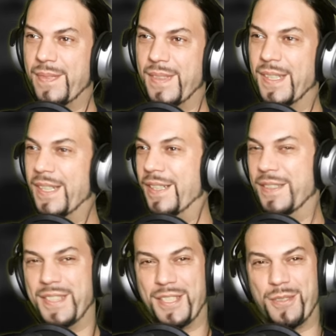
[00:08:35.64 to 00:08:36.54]
Ah,
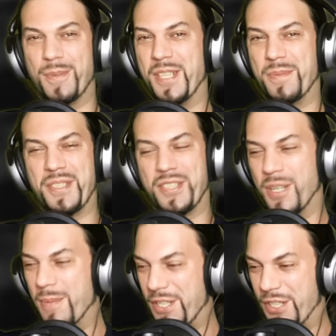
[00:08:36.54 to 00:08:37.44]
this reminds me so
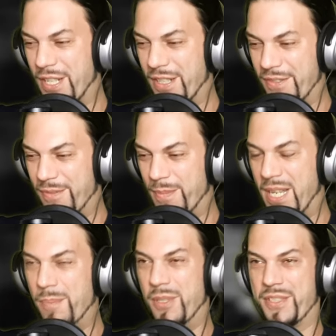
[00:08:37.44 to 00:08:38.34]
much of Mel
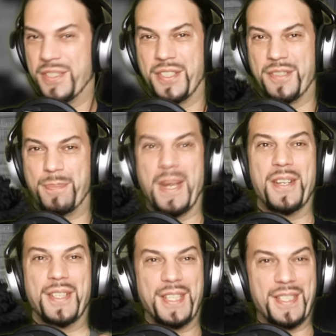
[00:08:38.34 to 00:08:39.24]
Brooks's
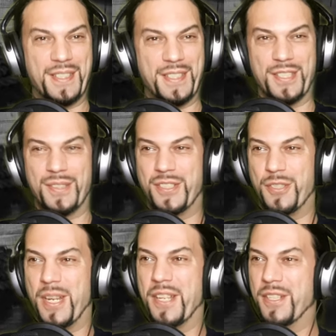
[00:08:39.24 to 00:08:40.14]
parody, you know, of the
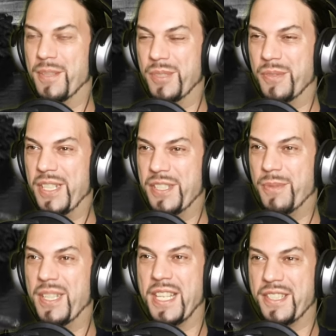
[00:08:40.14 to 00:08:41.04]
Dracula movies with
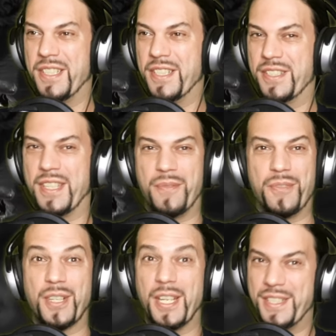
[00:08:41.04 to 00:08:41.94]
Leslie Nielsen, and I
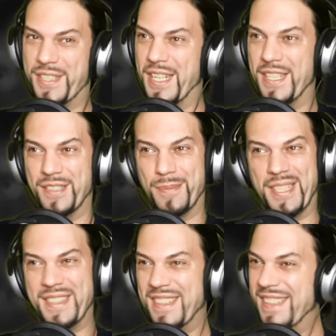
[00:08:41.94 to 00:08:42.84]
forgot the title,
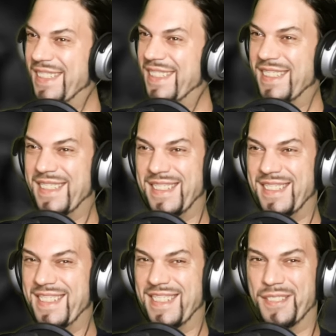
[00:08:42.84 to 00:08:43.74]
but,
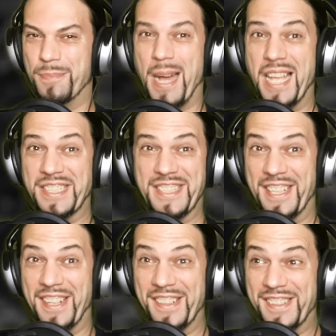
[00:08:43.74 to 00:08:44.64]
you know,
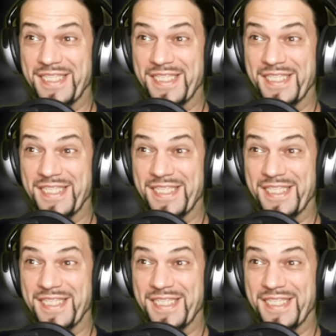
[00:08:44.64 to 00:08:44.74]
Master!